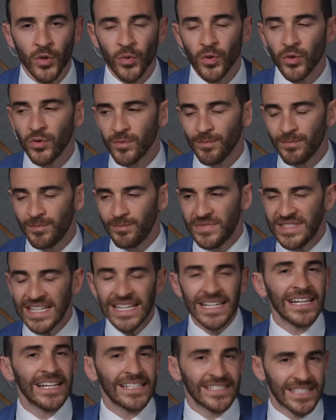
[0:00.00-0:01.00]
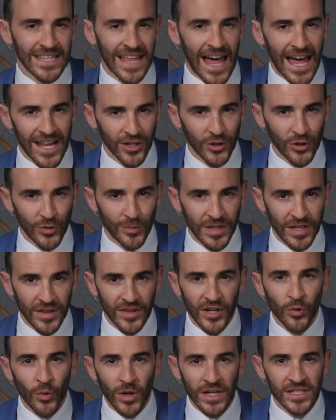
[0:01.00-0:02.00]
Well, digging into that a little bit,
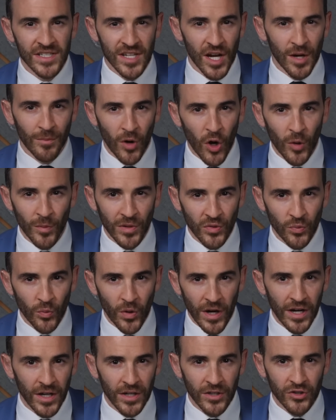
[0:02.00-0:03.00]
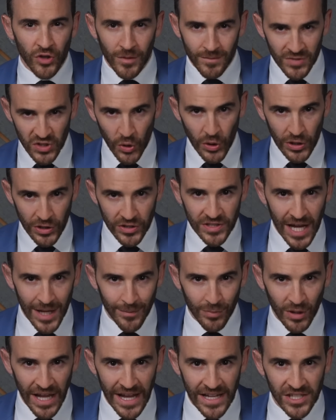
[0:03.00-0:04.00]
there was a moment where Trump's lawyer, Todd
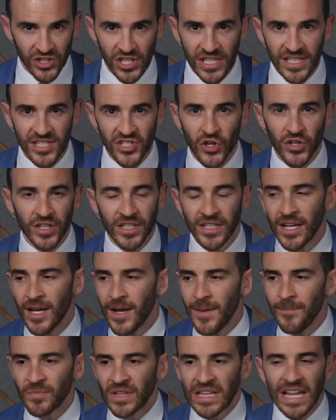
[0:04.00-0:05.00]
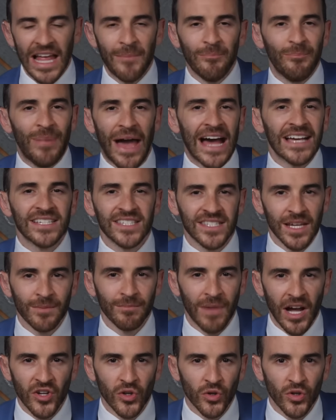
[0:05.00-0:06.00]
Blanche, he started lambasting
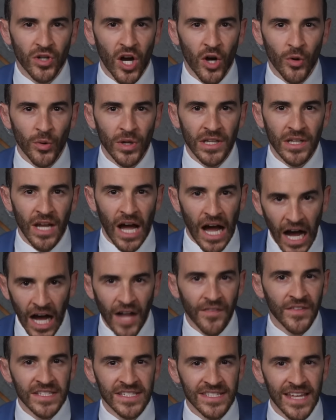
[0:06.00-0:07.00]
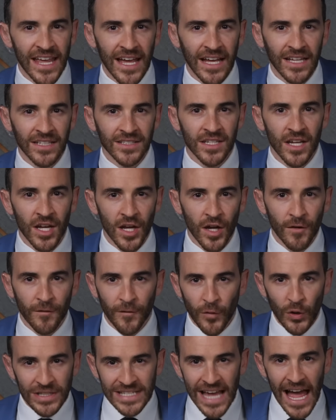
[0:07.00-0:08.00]
Michael Cohen on the stand
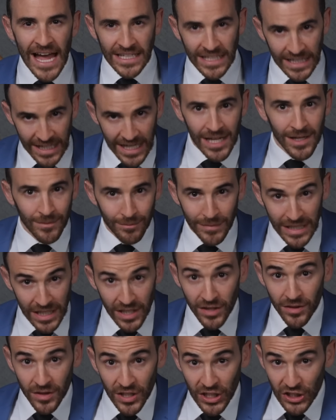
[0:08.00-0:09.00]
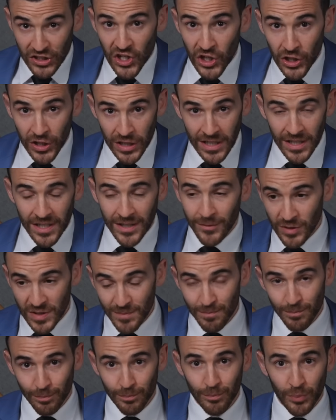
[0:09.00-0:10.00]
for attacking him, meaning the attorney. He was
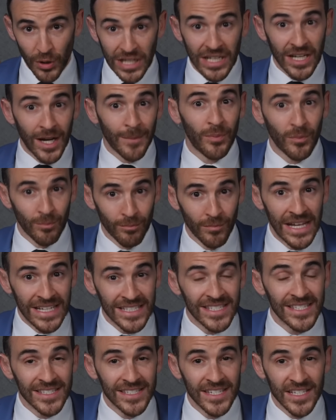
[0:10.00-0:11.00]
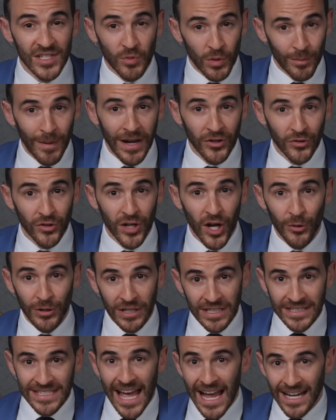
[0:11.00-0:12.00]
bringing up instances where Michael Cohen
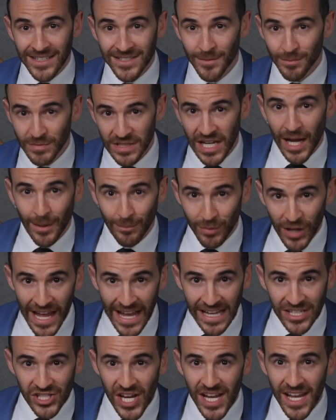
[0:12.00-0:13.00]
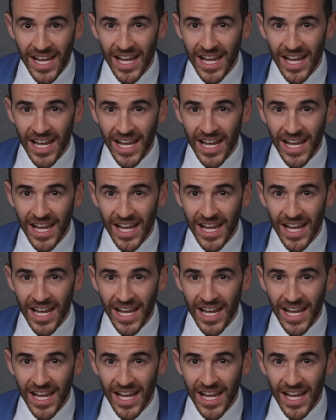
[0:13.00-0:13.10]
attacked Todd Blanche,